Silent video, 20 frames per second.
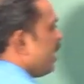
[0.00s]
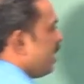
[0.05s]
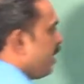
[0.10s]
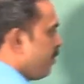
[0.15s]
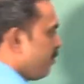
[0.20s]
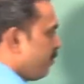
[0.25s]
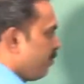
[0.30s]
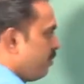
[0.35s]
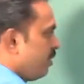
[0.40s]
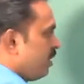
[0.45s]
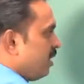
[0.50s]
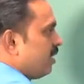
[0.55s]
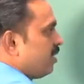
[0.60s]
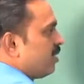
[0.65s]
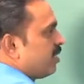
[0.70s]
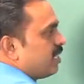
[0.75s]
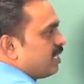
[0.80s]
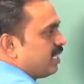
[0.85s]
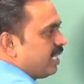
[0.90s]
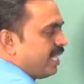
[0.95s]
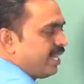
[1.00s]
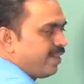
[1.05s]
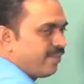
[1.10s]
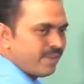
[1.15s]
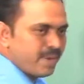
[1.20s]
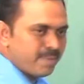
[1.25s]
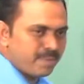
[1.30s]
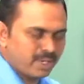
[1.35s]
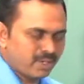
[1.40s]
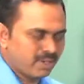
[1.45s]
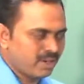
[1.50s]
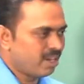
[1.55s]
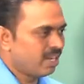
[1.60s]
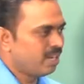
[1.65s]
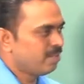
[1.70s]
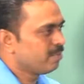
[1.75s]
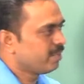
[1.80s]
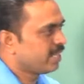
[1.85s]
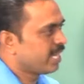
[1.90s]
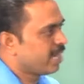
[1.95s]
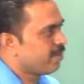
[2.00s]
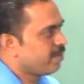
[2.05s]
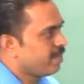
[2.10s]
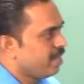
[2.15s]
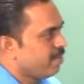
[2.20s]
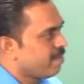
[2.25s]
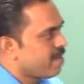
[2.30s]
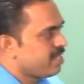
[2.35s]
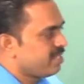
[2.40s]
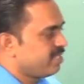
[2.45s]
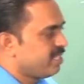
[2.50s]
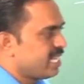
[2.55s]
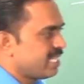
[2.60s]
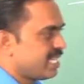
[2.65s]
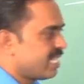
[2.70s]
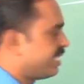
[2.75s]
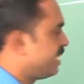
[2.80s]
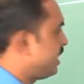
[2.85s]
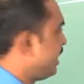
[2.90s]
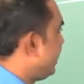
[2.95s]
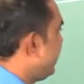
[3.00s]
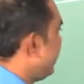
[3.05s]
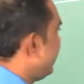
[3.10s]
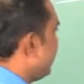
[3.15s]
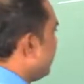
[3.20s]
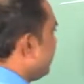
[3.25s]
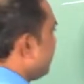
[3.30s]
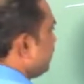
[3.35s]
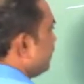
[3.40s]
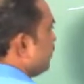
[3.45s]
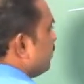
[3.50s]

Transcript: If the vapor column can be imagined as a cylinder